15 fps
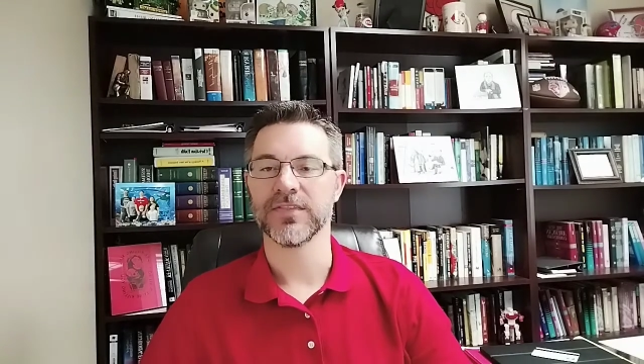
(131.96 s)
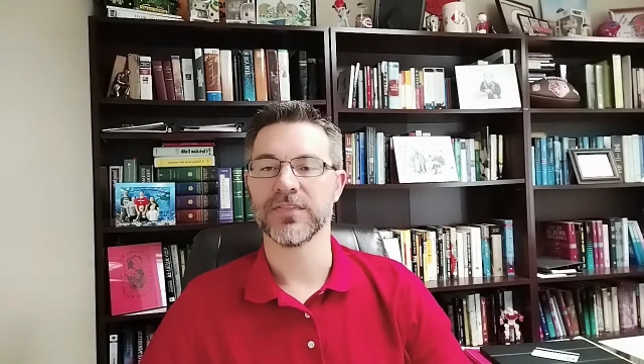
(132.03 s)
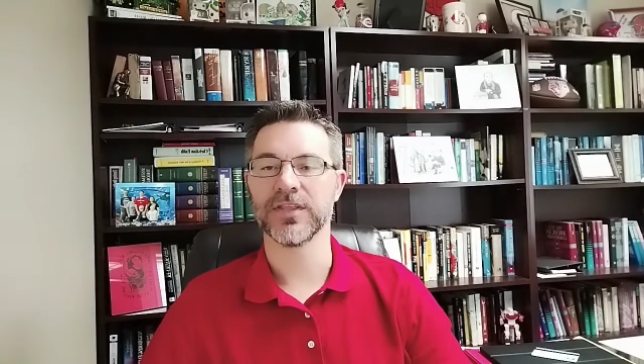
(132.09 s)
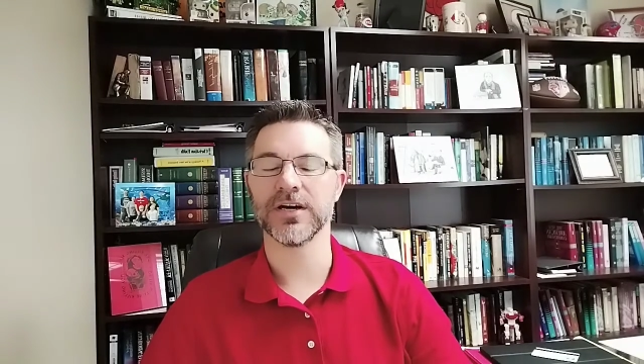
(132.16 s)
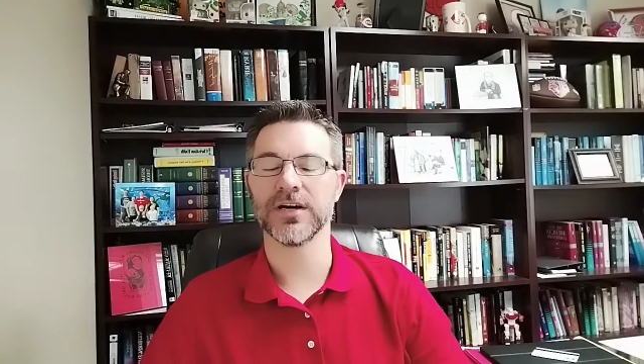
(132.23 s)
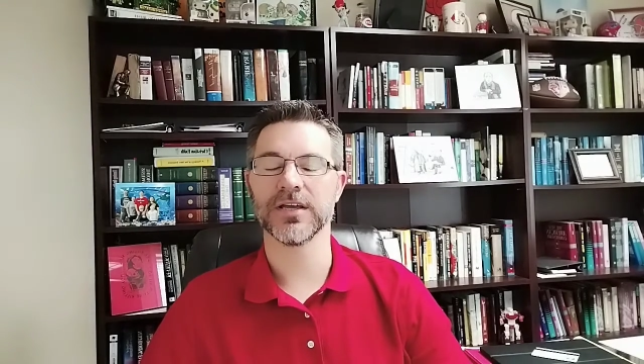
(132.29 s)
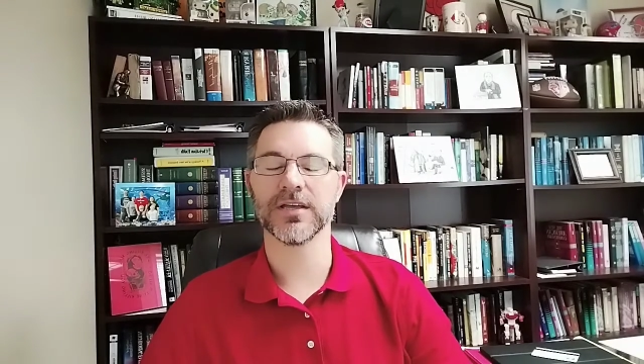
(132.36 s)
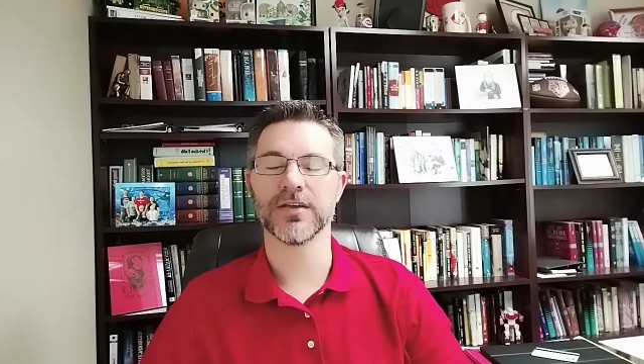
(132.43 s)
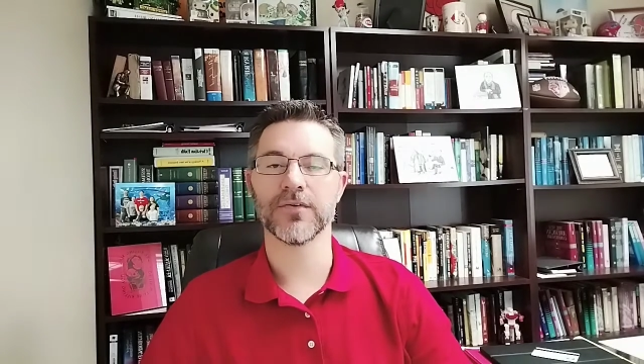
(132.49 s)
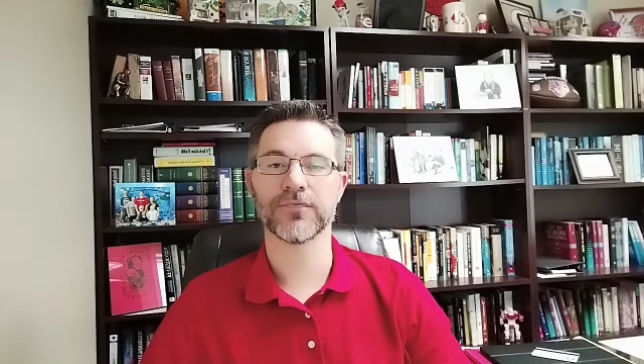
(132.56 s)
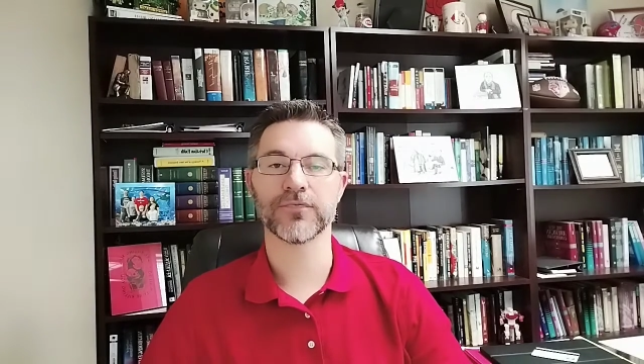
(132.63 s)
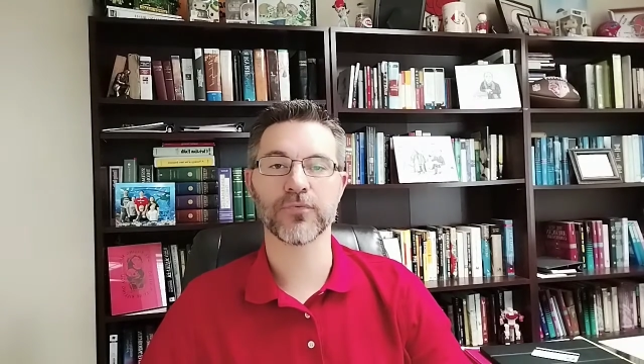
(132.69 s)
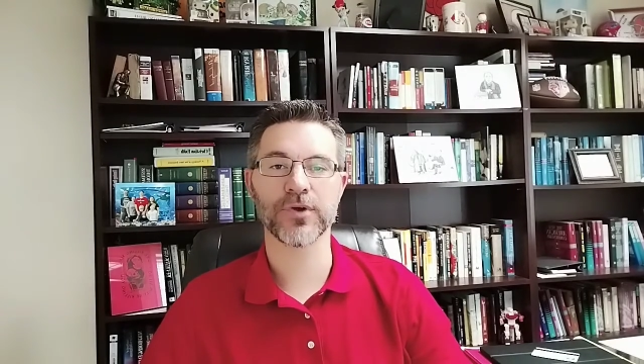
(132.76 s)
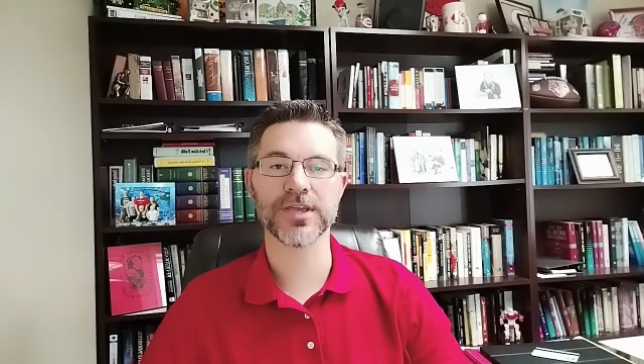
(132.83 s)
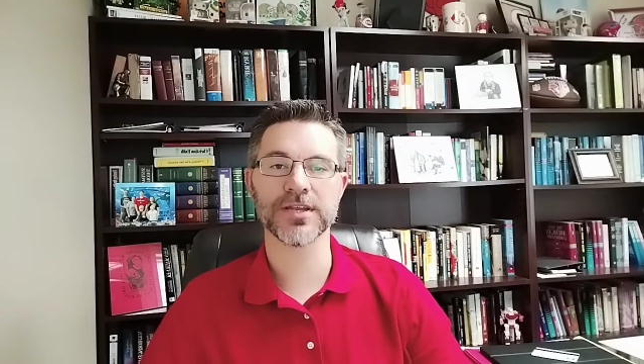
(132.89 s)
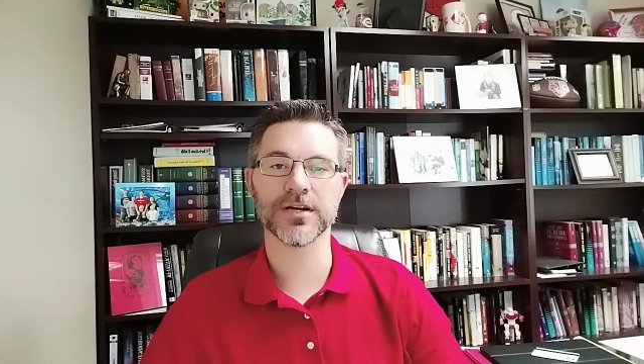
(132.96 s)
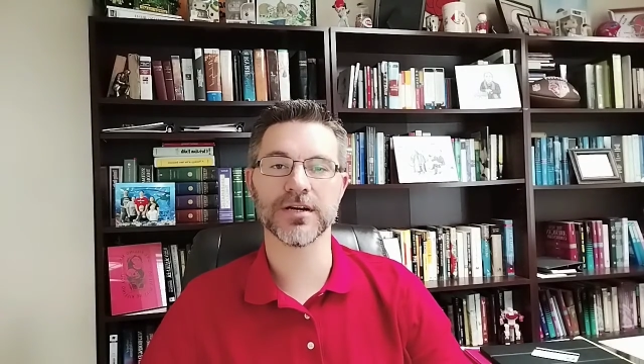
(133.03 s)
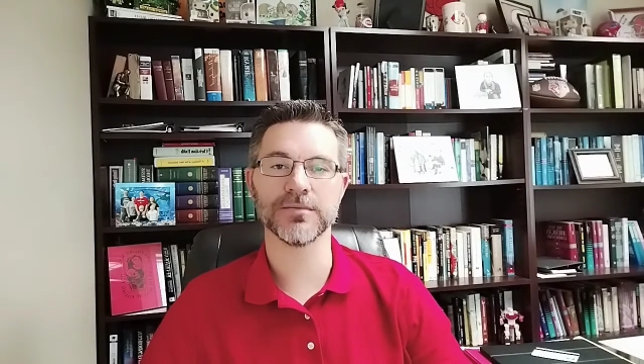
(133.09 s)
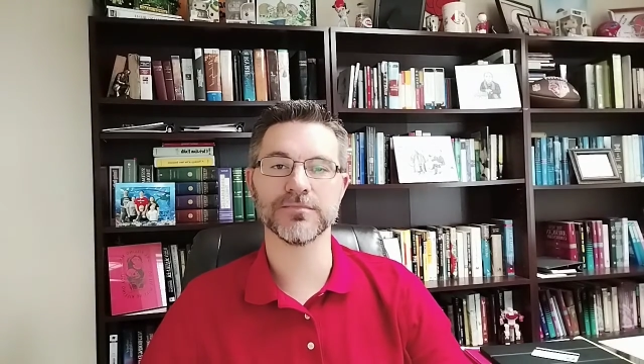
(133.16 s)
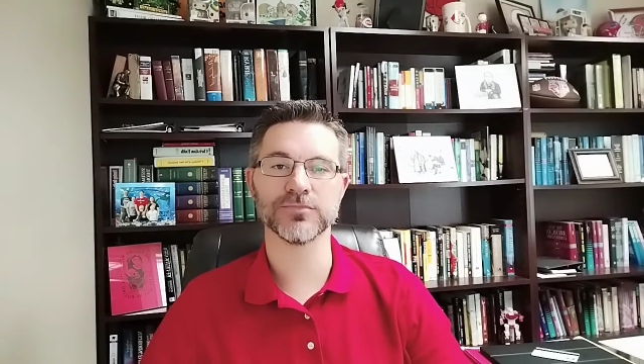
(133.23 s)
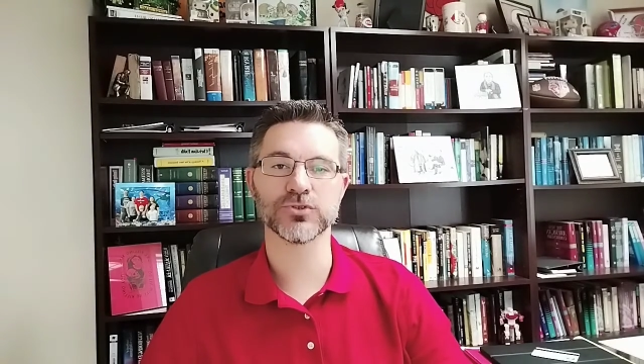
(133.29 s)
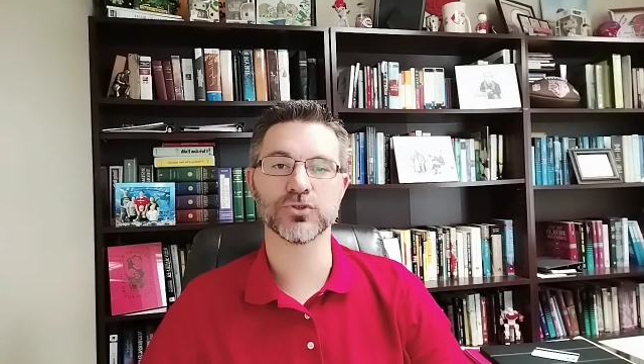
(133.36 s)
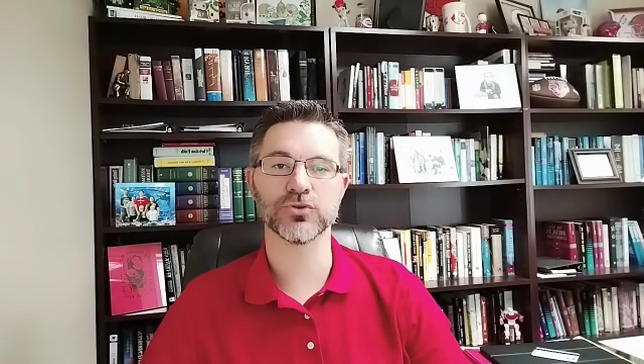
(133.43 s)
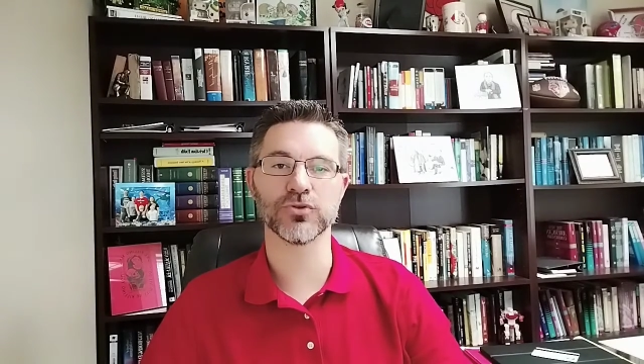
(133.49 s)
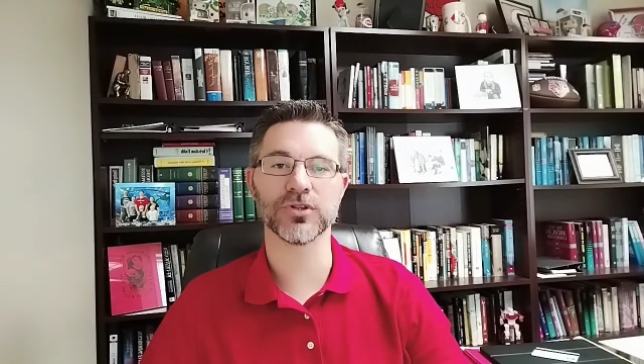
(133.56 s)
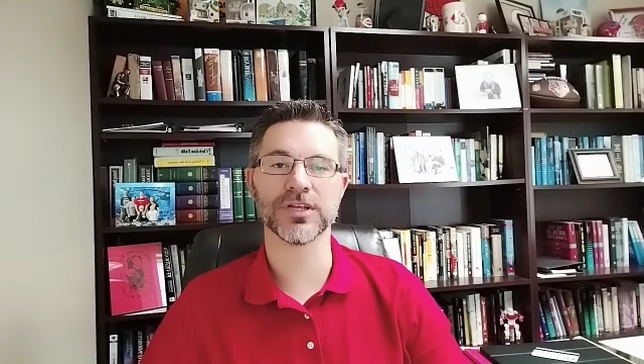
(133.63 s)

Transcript: the freedom to